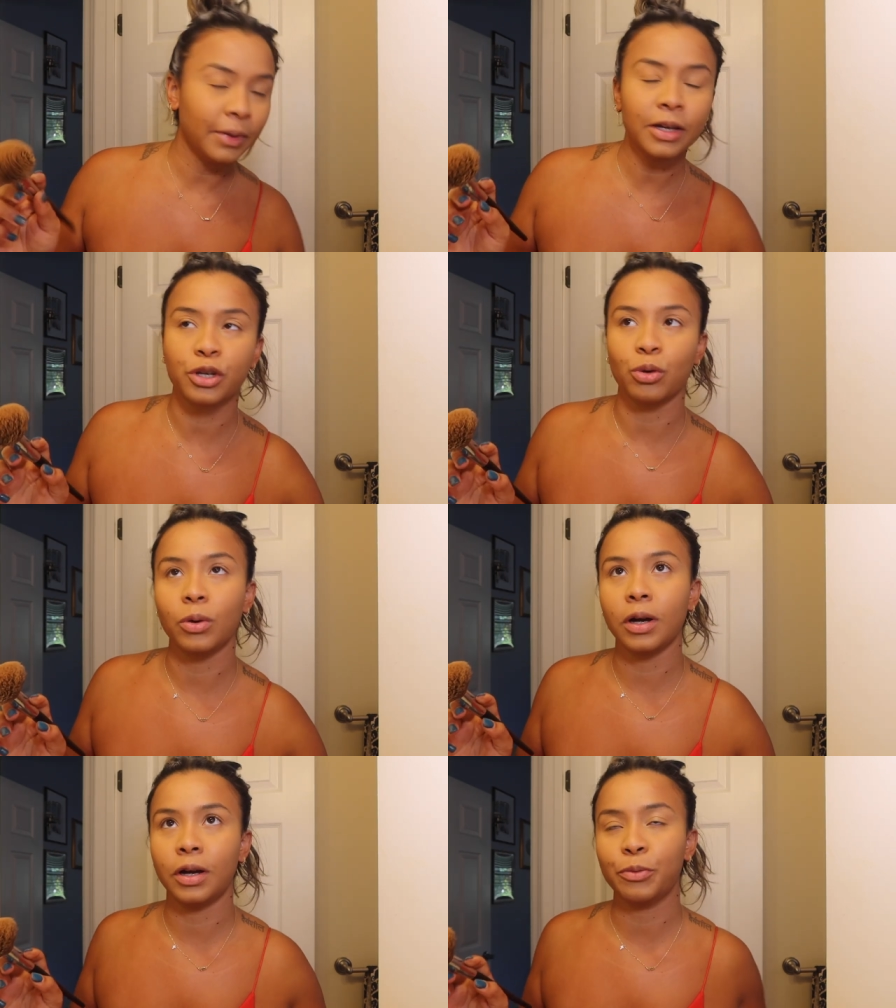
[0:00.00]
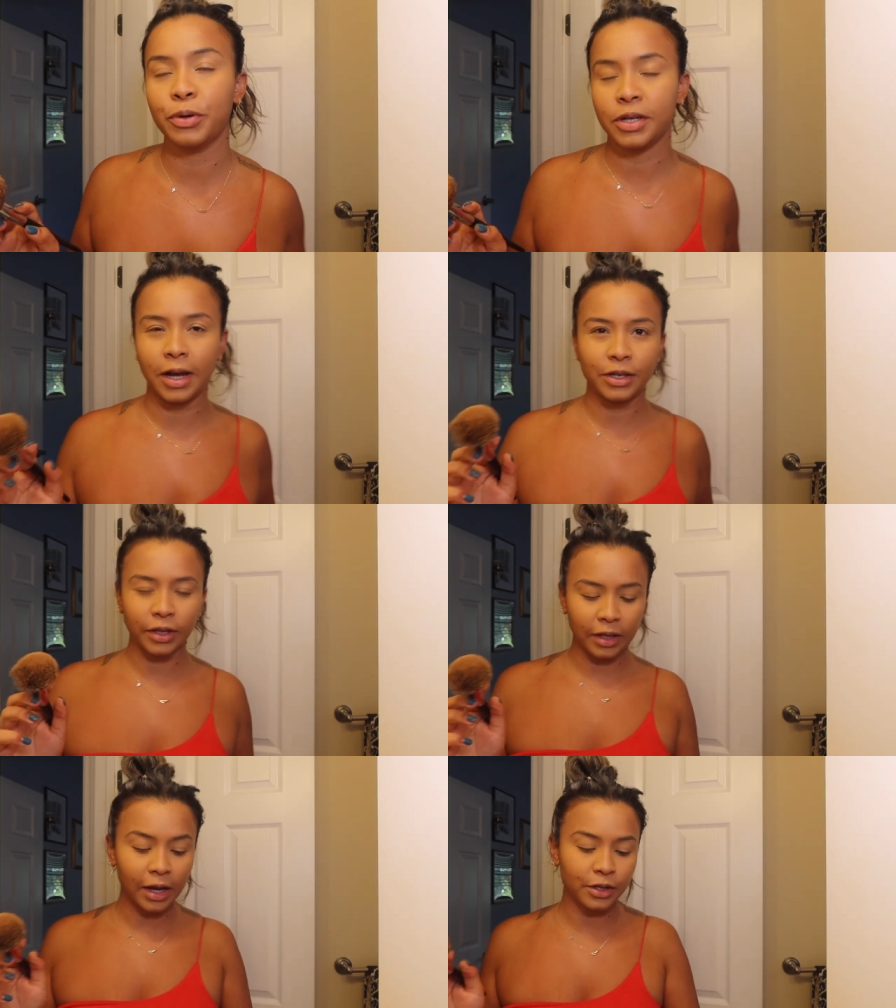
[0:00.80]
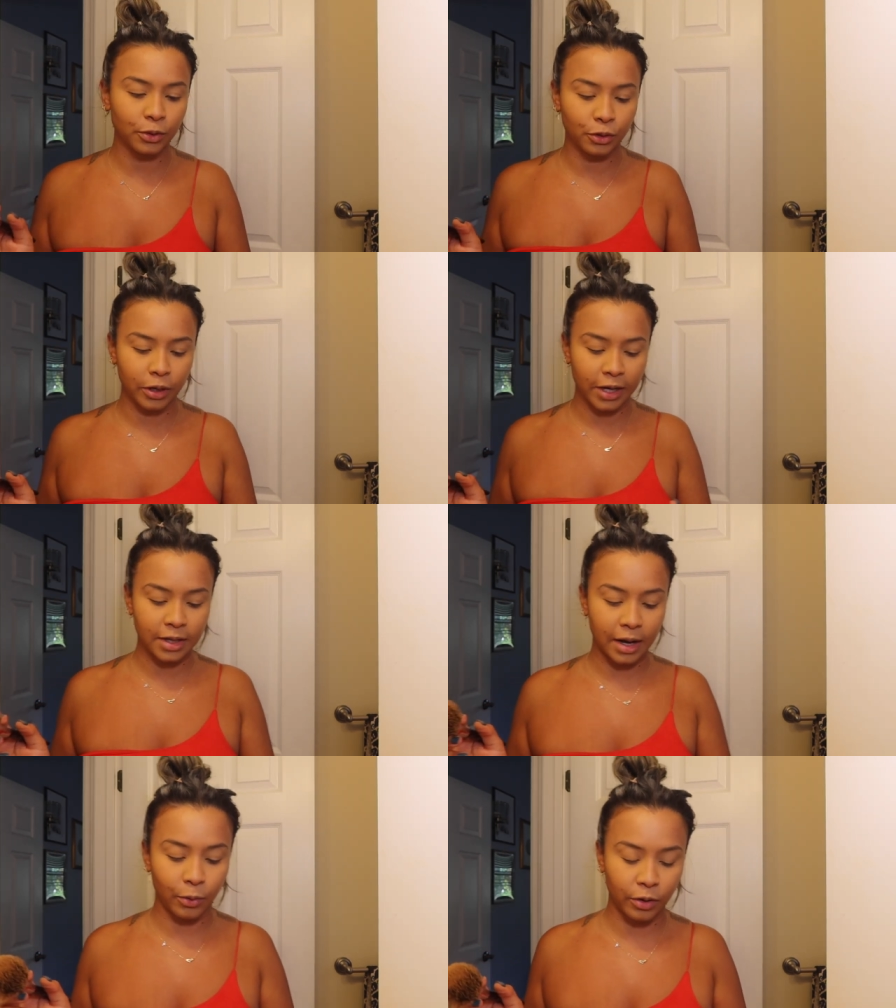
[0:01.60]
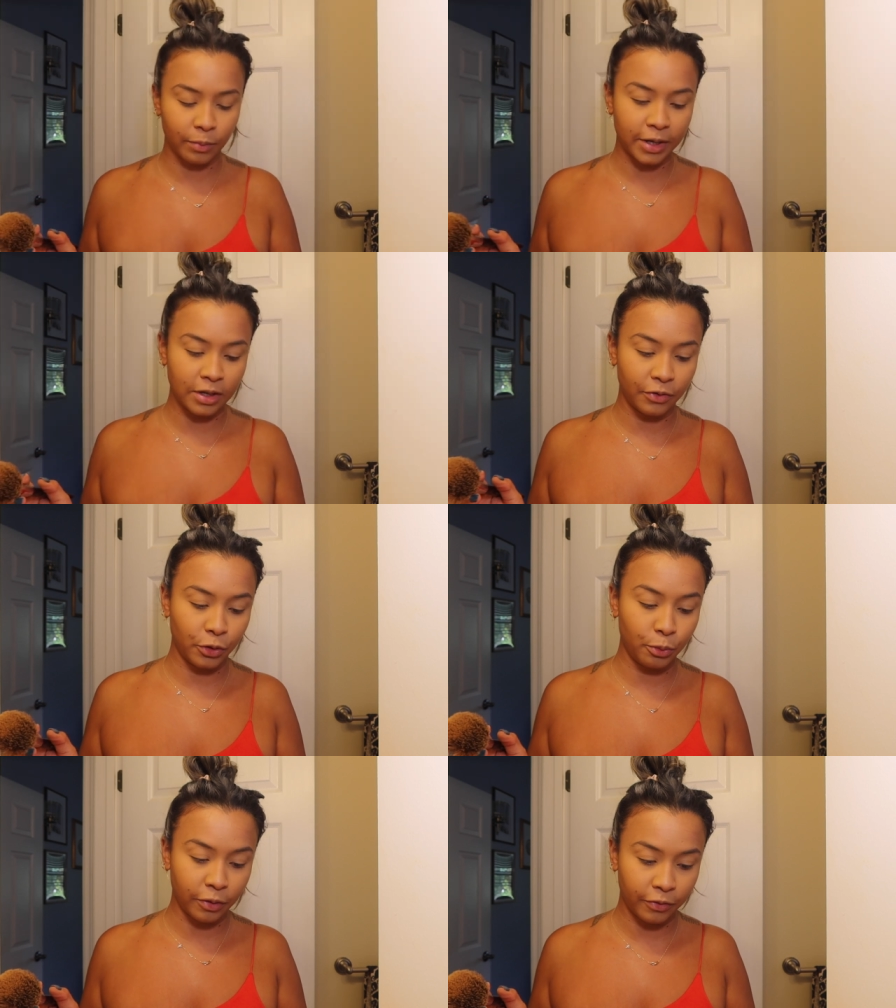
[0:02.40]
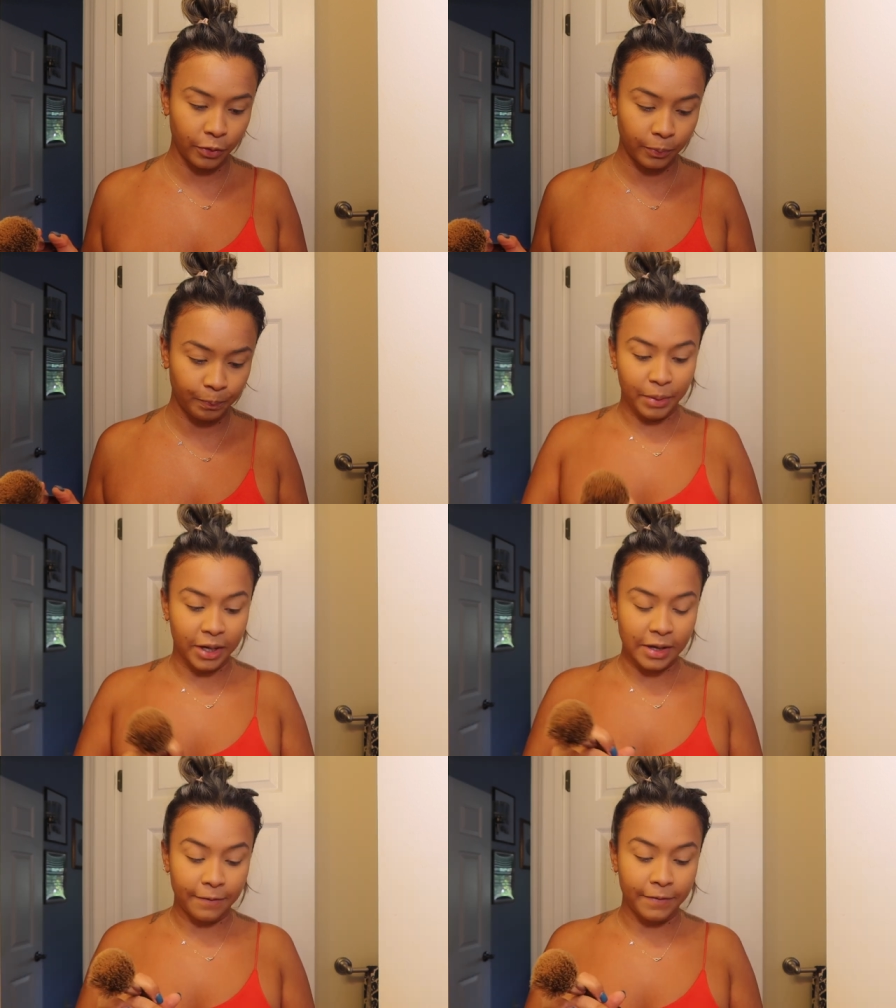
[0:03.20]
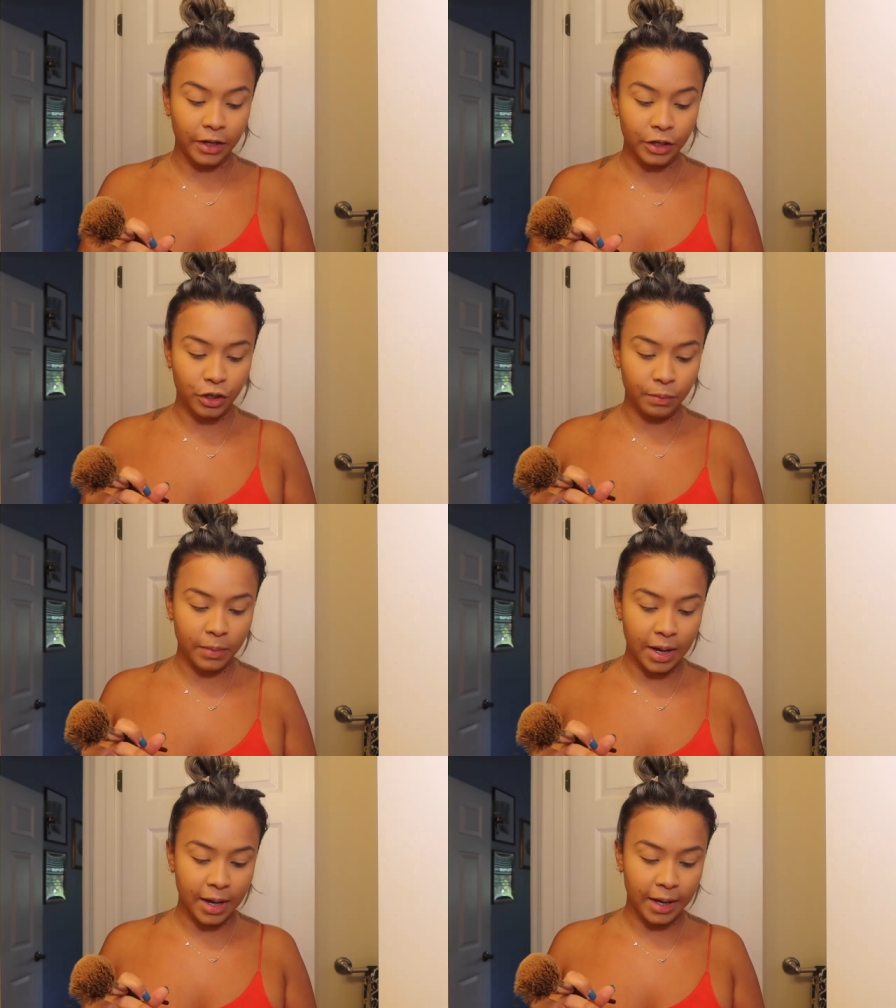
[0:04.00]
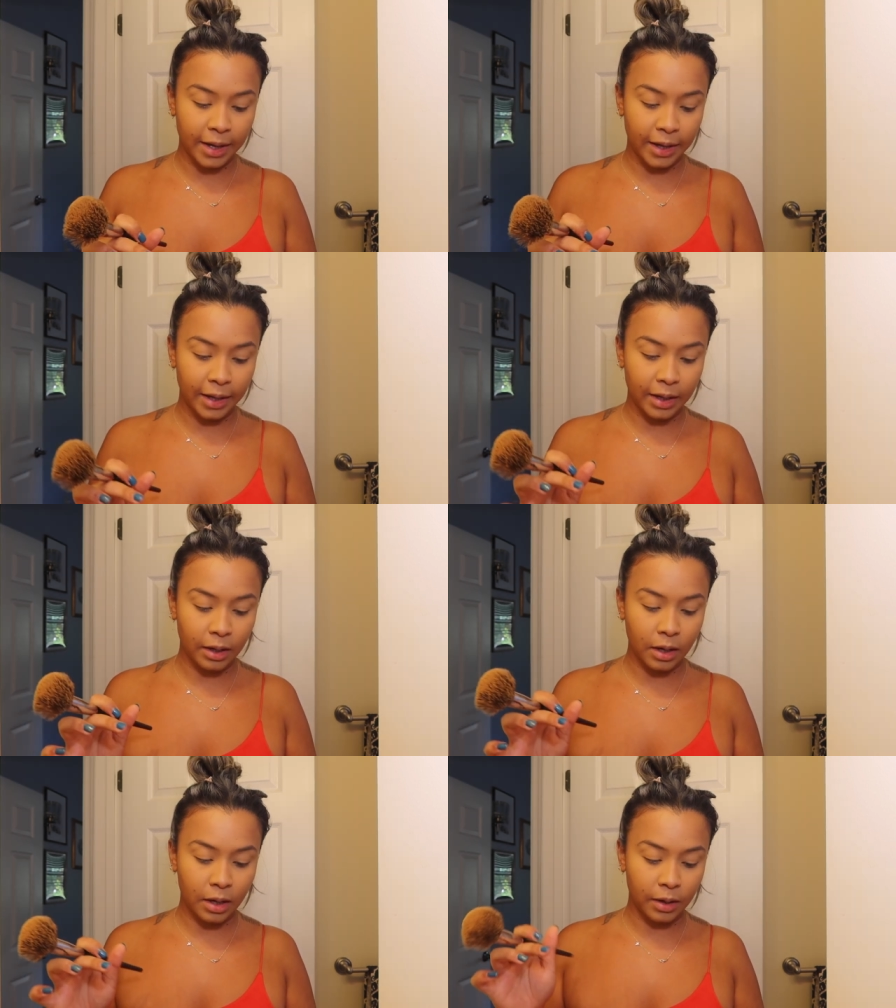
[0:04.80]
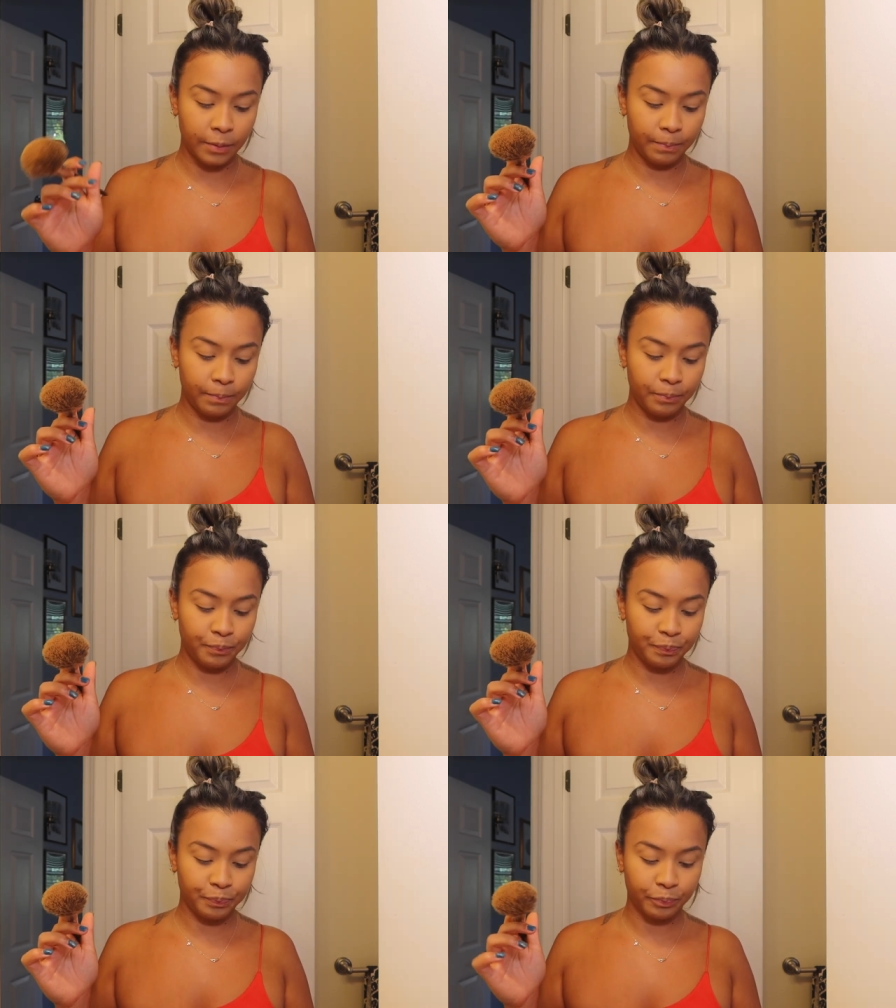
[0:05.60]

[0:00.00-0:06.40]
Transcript: I'm not sure 100%. I think I told you guys that I ordered myself a new perfume because I finished my um,